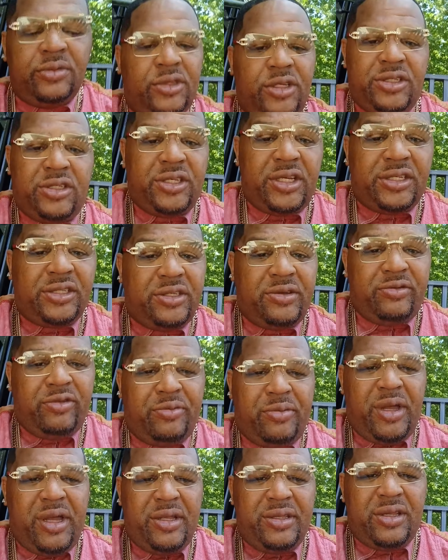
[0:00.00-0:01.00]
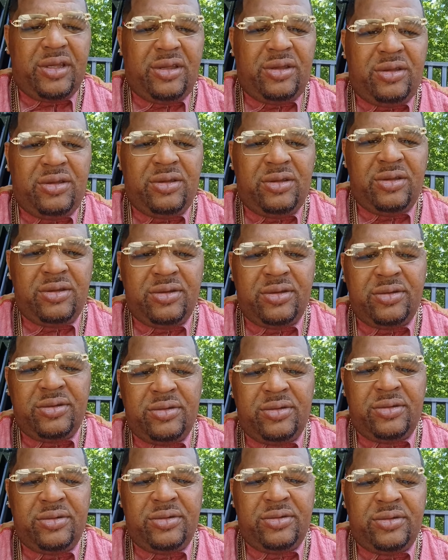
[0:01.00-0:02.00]
It's just a reminder.
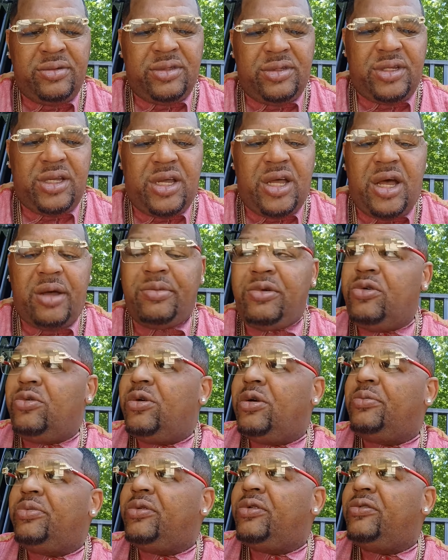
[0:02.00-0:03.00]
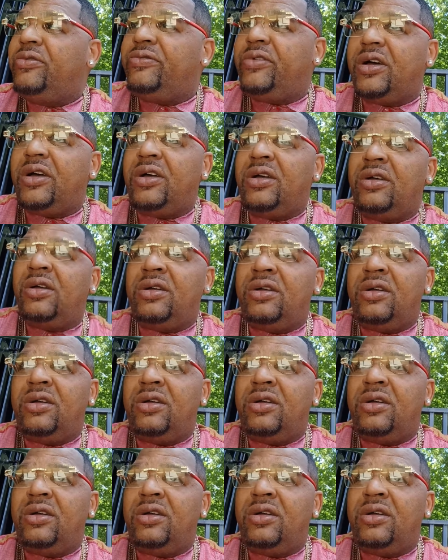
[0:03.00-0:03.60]
Decopbo 1.5.